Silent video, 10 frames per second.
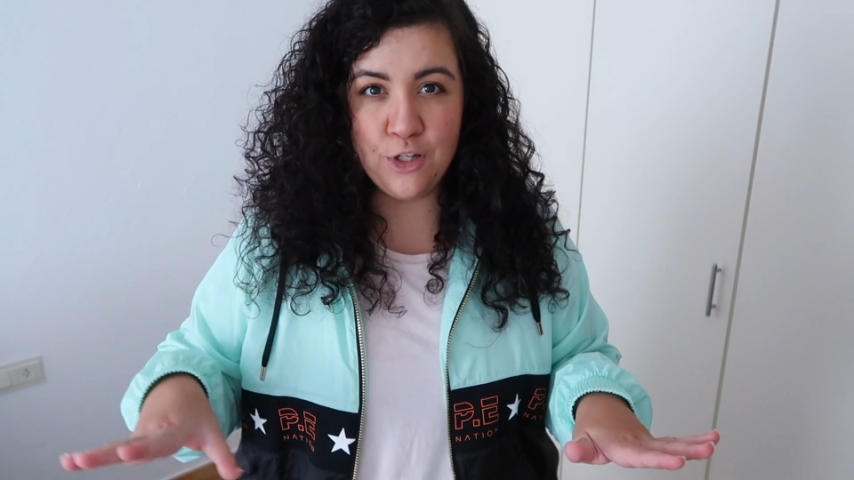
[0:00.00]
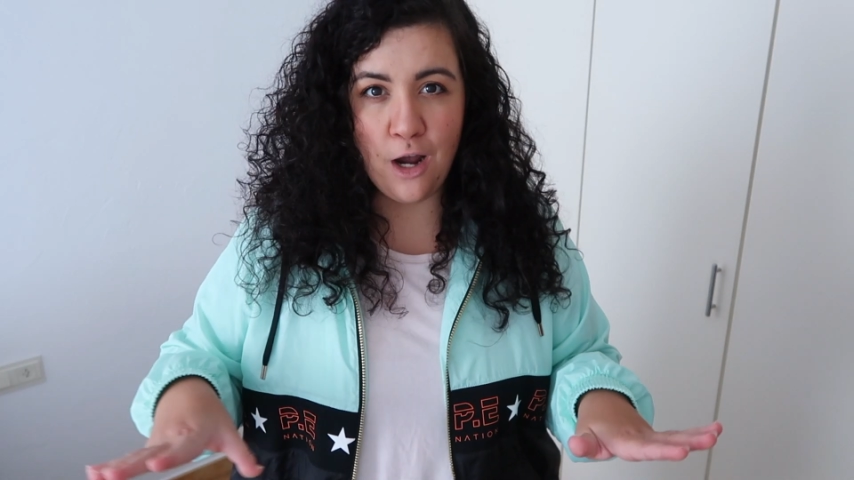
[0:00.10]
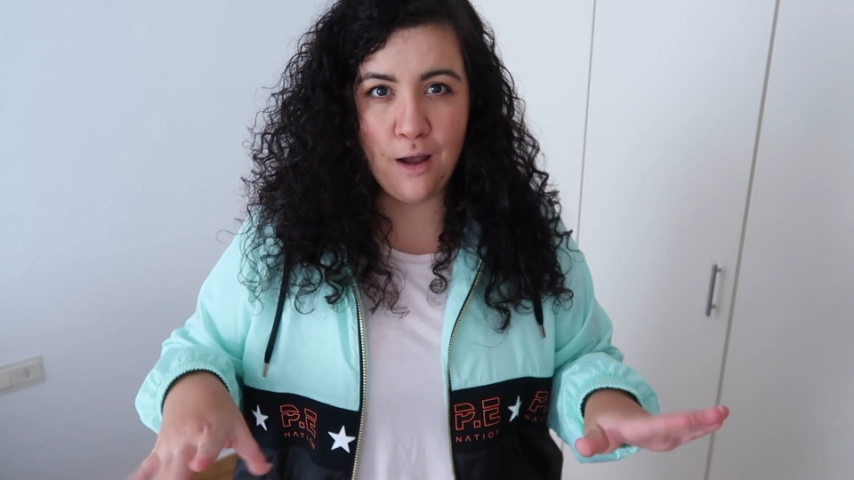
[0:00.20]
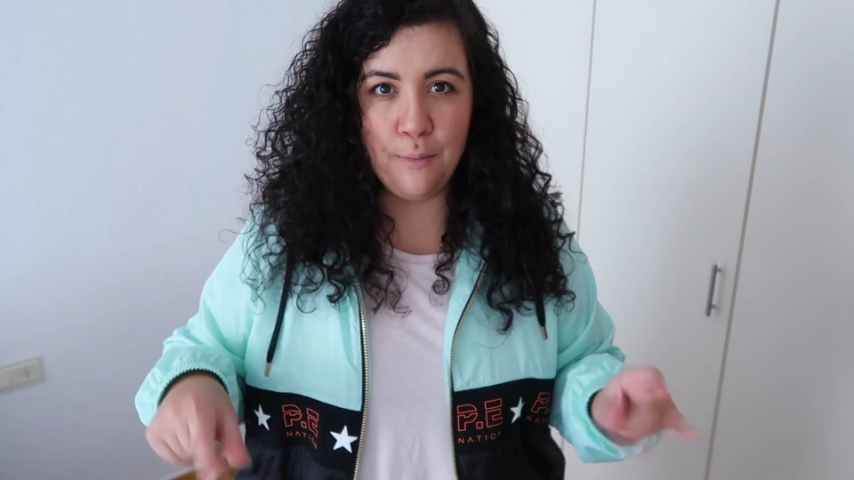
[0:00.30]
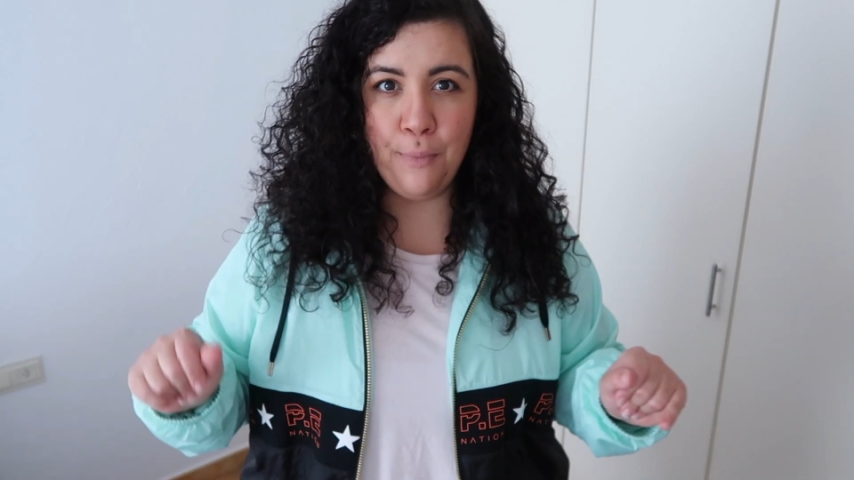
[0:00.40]

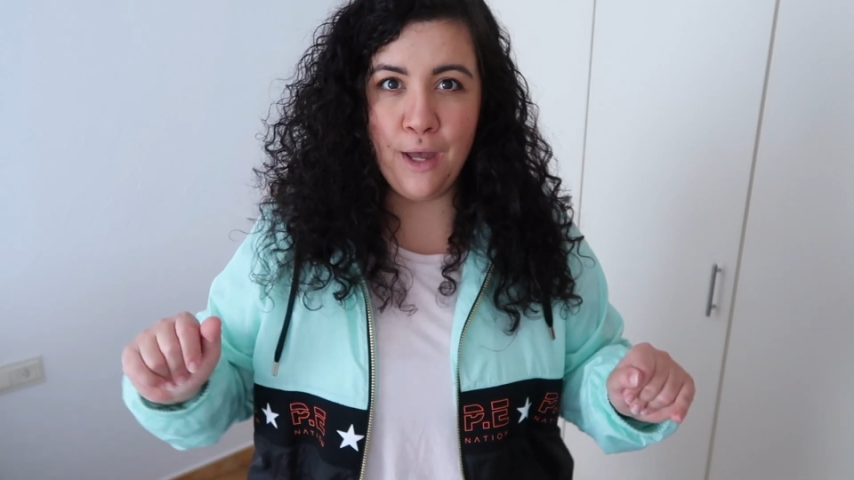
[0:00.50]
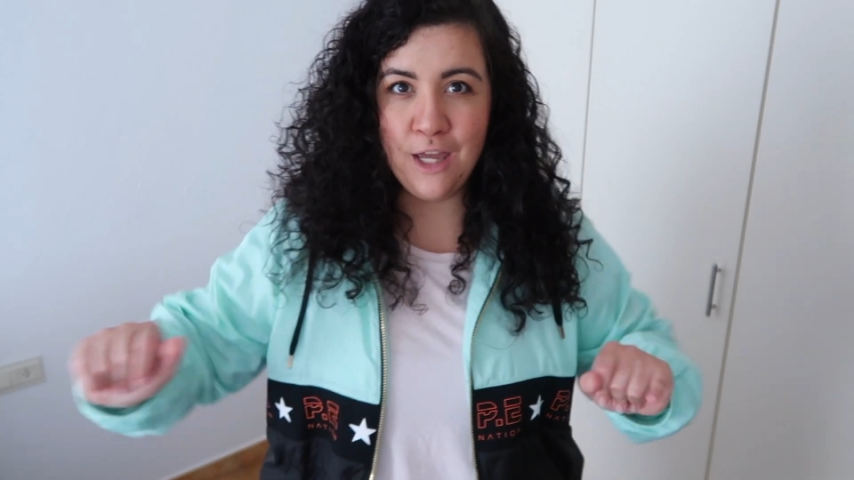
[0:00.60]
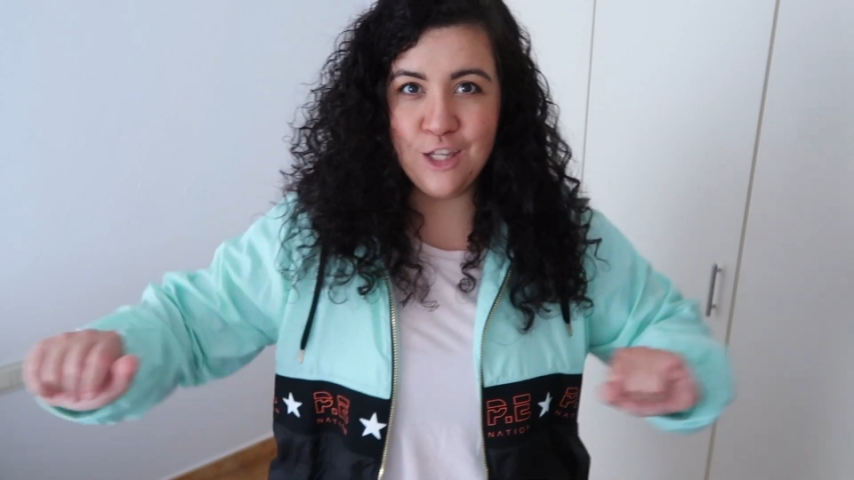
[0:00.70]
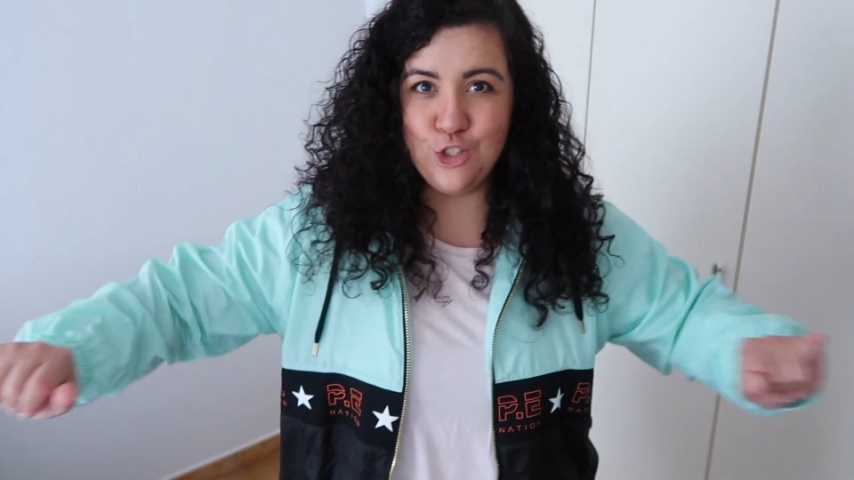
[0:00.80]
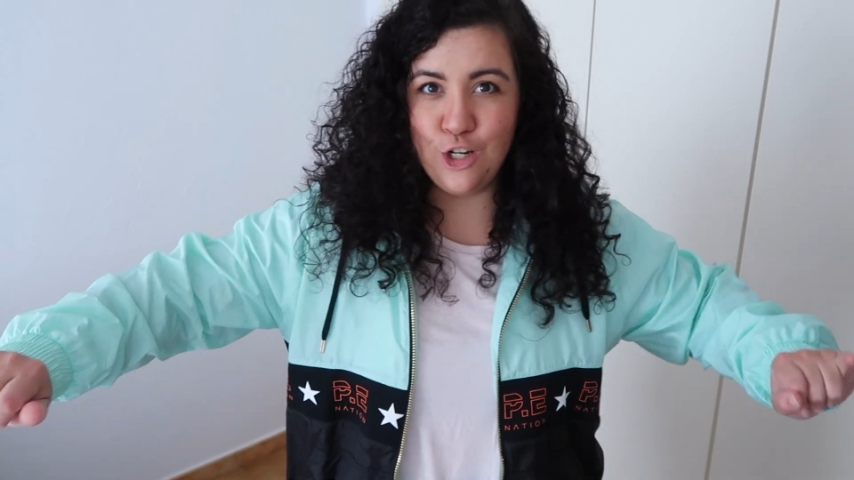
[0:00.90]
type
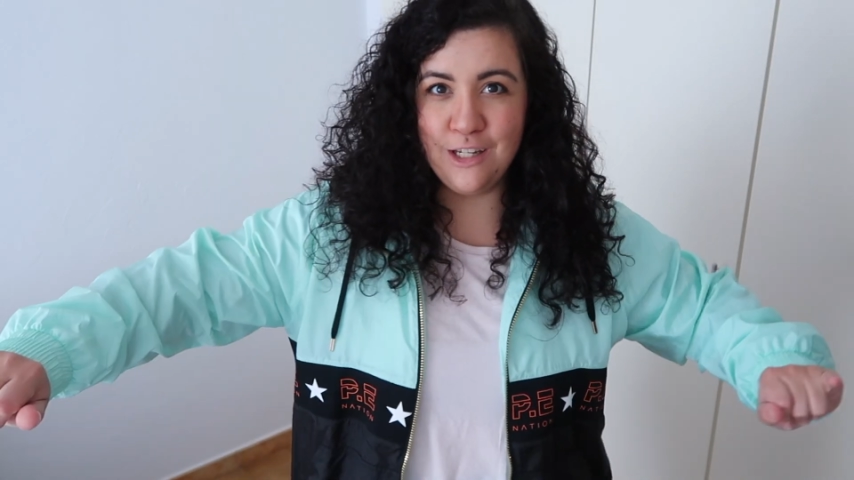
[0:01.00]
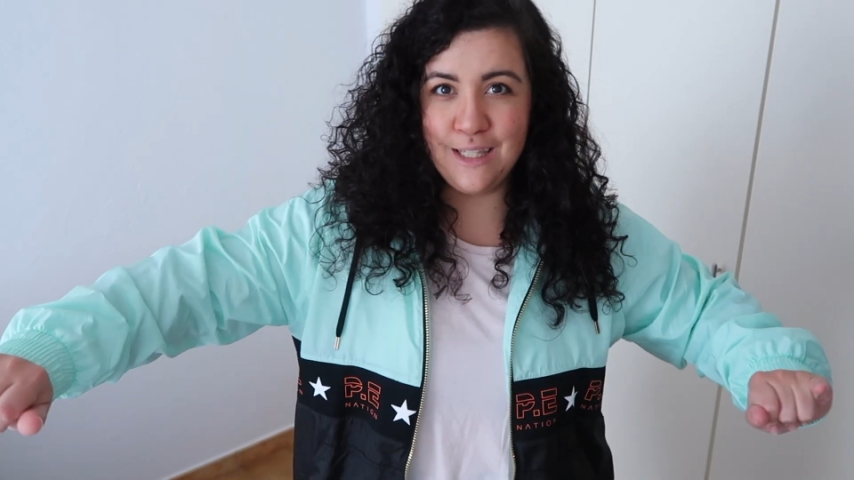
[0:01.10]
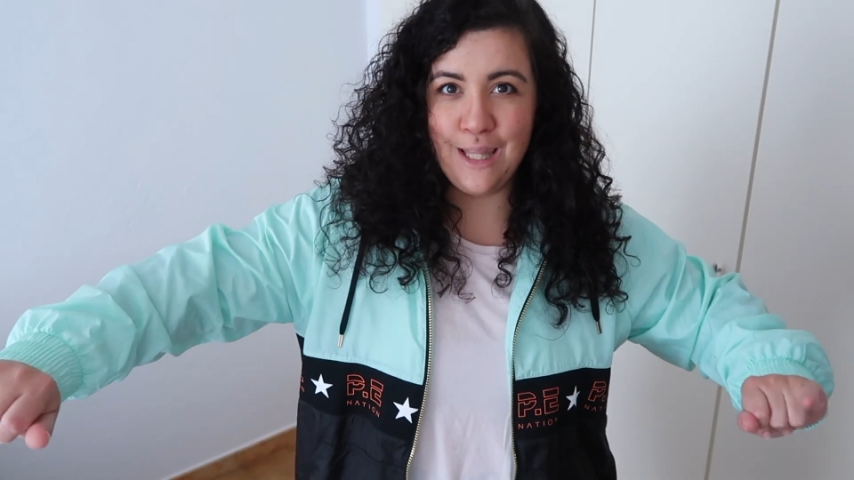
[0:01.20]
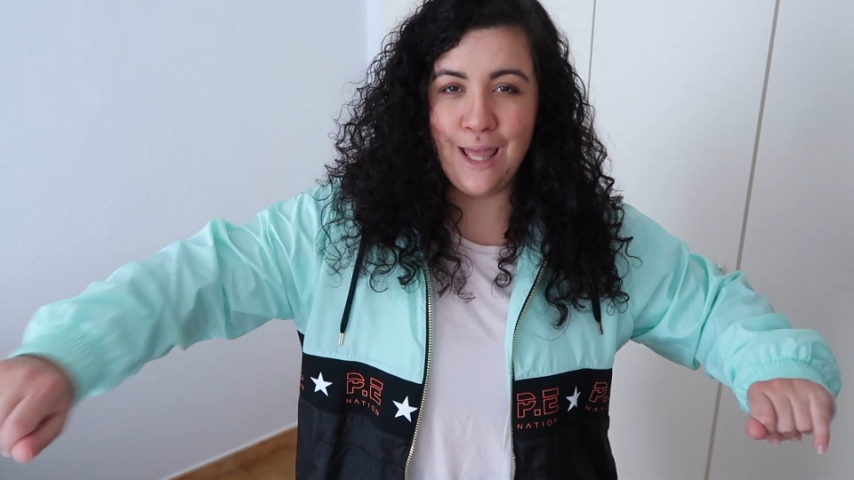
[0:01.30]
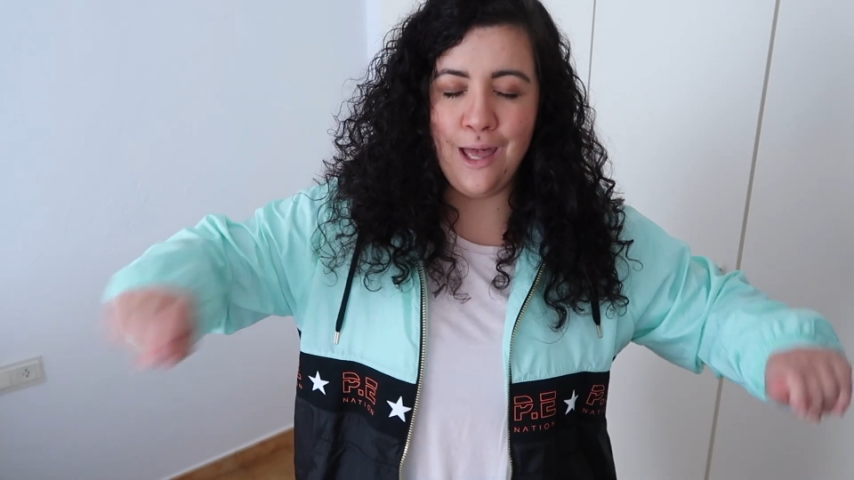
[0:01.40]

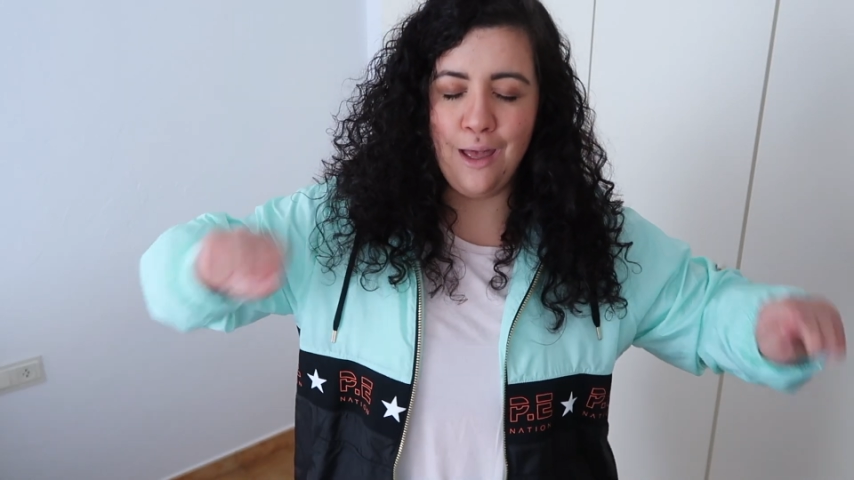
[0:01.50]
jacket,